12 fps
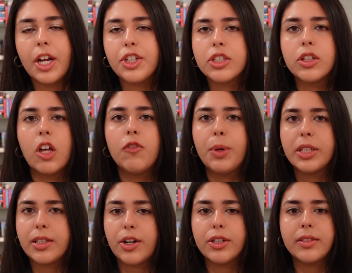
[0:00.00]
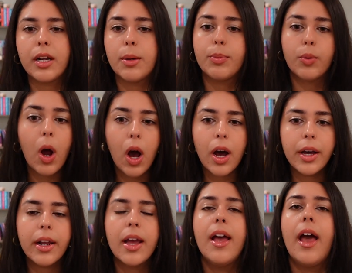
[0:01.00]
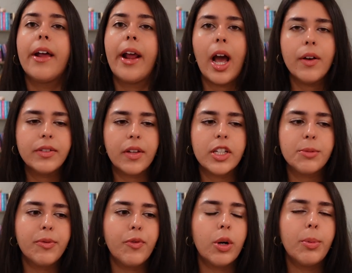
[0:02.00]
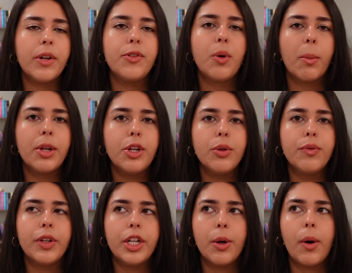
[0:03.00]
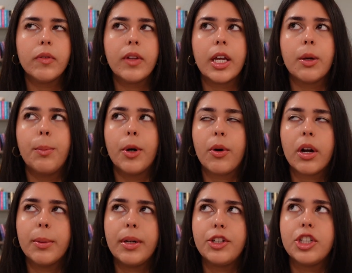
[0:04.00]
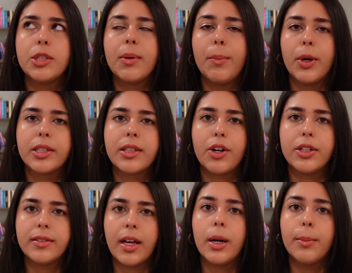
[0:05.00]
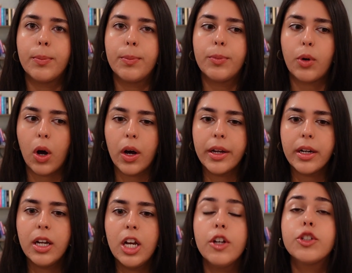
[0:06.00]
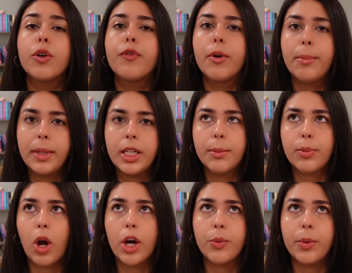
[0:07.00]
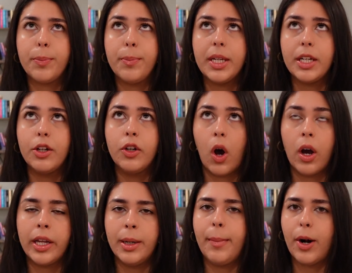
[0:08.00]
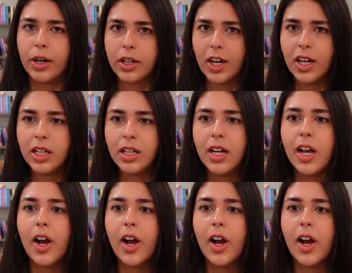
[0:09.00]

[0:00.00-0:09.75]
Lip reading: I just love books that are set abroad, and I have said this before, but if you want me to do a video on like book recommendations about books that are set abroad, so for me abroad would mean not in America,